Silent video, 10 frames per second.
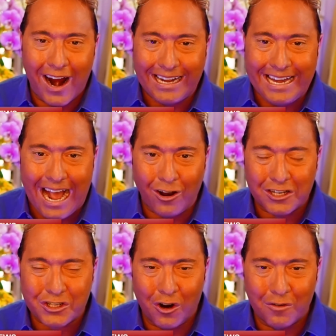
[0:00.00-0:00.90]
All right,
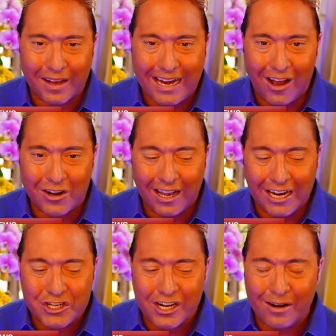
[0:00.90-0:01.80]
now let's go over the
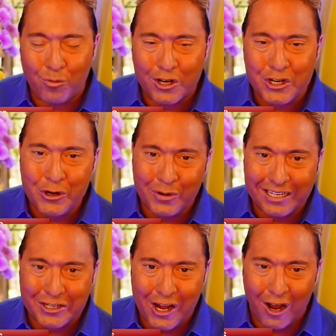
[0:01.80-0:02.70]
calculation and what you
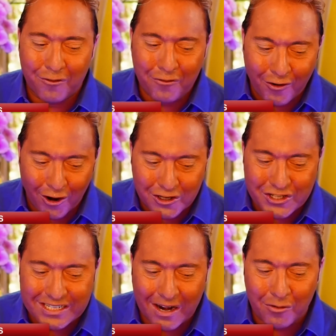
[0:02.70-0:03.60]
need to know.
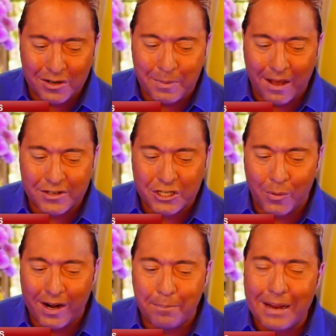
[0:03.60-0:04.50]
First, is everyone's
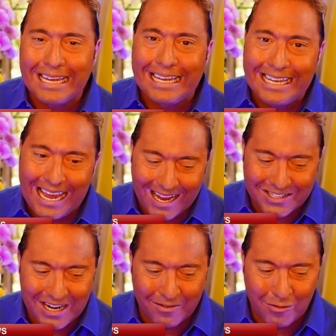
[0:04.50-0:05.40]
benefits going up?
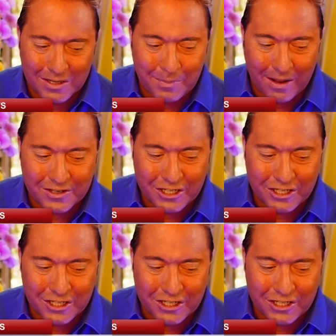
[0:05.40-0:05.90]
Yes, everyone's